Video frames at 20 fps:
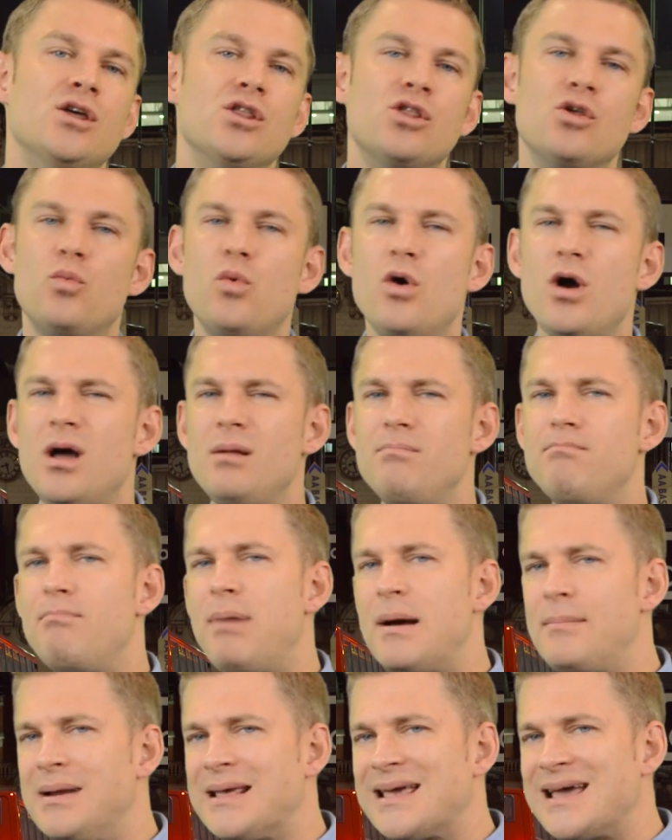The word
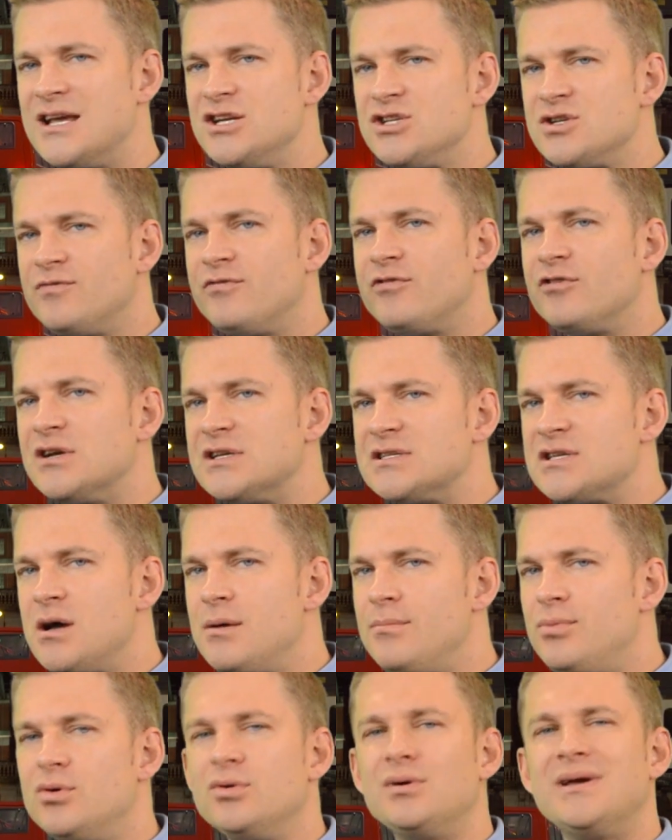publication, for
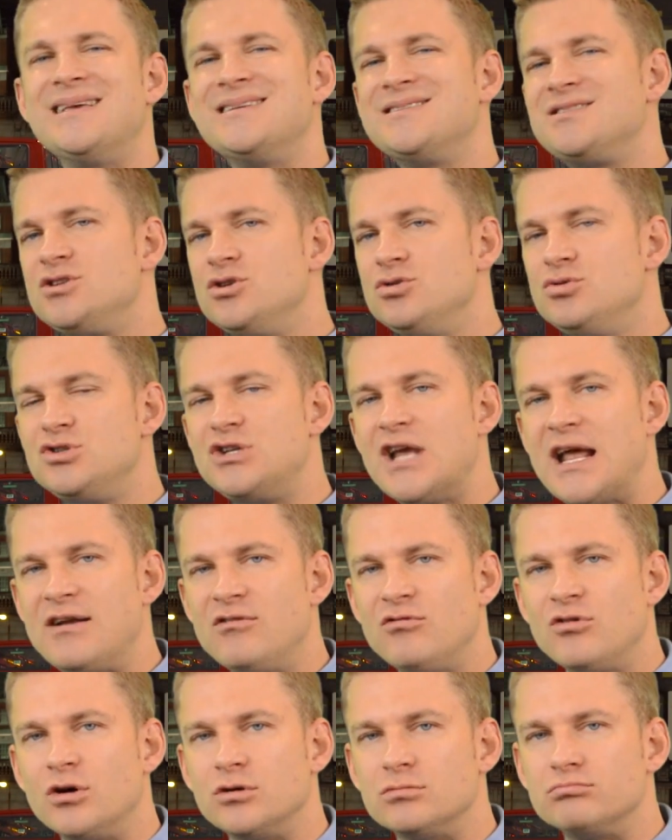example, is too
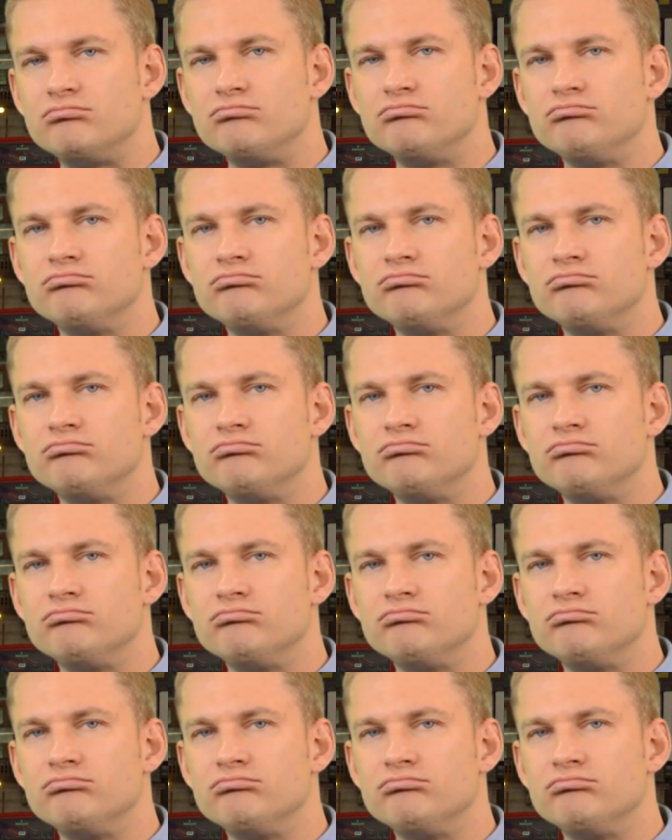general.